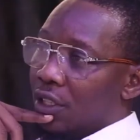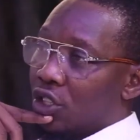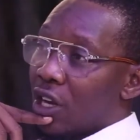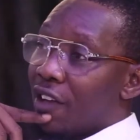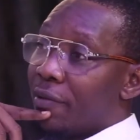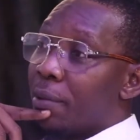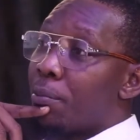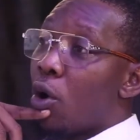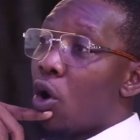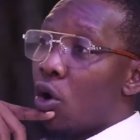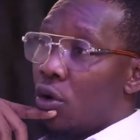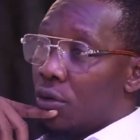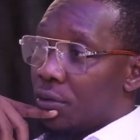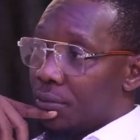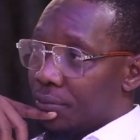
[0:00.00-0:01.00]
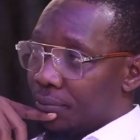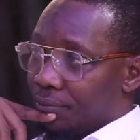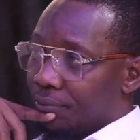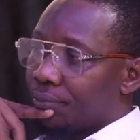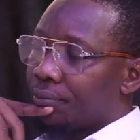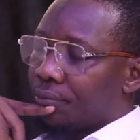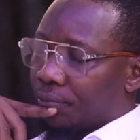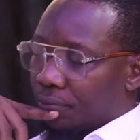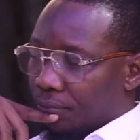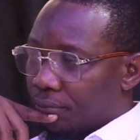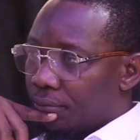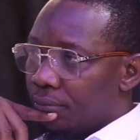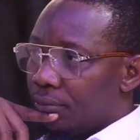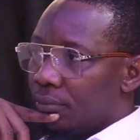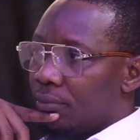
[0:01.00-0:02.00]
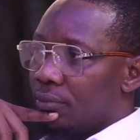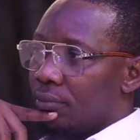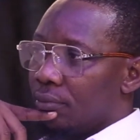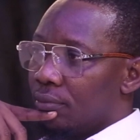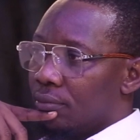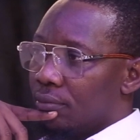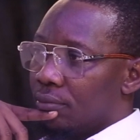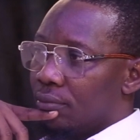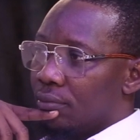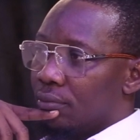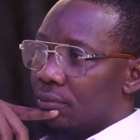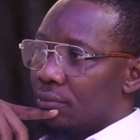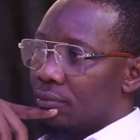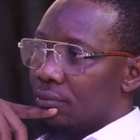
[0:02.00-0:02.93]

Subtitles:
because it should have been more. Now you are